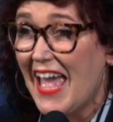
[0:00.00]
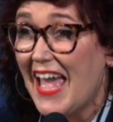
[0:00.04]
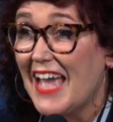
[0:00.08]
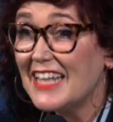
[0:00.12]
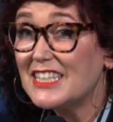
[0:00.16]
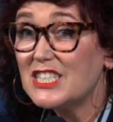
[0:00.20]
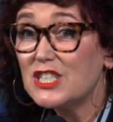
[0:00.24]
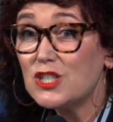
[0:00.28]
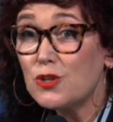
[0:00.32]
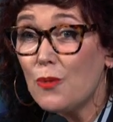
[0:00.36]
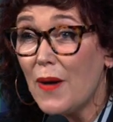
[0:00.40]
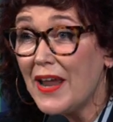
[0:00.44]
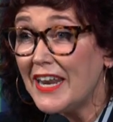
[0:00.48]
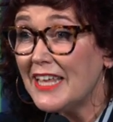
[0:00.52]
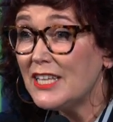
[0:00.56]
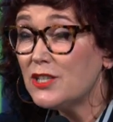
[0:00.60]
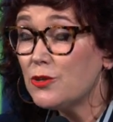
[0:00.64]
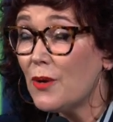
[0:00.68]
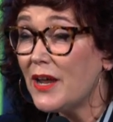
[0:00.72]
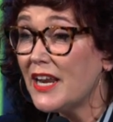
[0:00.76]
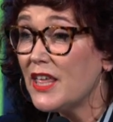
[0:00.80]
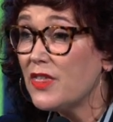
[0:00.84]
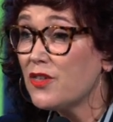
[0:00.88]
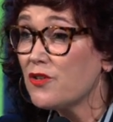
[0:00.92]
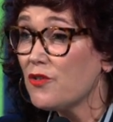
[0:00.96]
It's
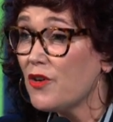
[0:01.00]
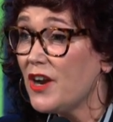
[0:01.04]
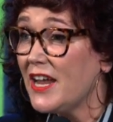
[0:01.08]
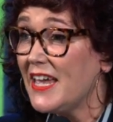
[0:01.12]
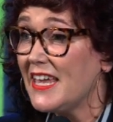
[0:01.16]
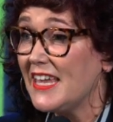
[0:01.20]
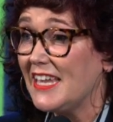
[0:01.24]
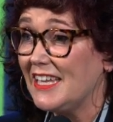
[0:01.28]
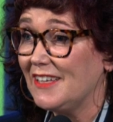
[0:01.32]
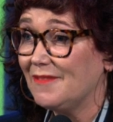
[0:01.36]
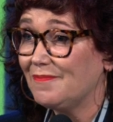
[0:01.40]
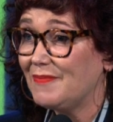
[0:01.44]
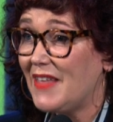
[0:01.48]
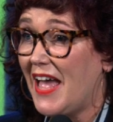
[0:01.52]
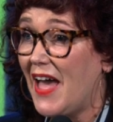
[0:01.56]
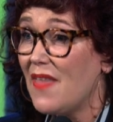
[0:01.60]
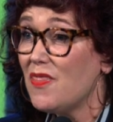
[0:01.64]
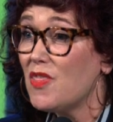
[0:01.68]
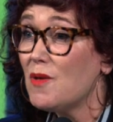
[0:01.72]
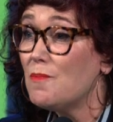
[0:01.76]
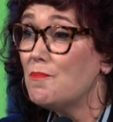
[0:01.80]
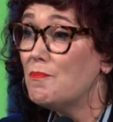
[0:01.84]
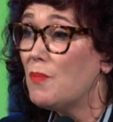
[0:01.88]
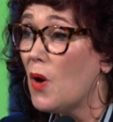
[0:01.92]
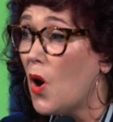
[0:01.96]
2023 and
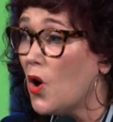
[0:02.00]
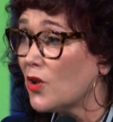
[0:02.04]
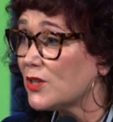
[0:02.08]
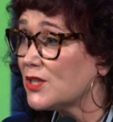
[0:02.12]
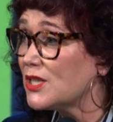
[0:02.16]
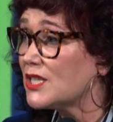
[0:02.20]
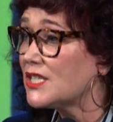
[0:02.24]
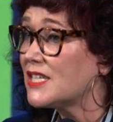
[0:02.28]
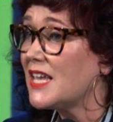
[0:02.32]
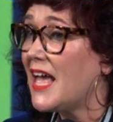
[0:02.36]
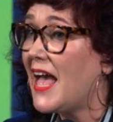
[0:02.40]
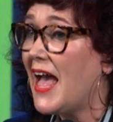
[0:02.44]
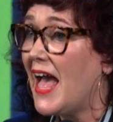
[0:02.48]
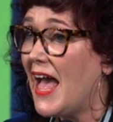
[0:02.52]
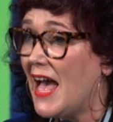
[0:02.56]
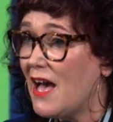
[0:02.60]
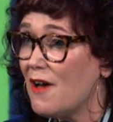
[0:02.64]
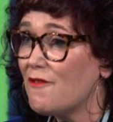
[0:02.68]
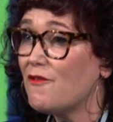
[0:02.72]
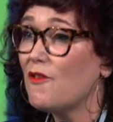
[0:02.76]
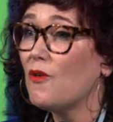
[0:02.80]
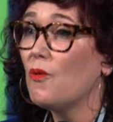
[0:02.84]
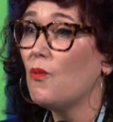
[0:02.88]
the bots have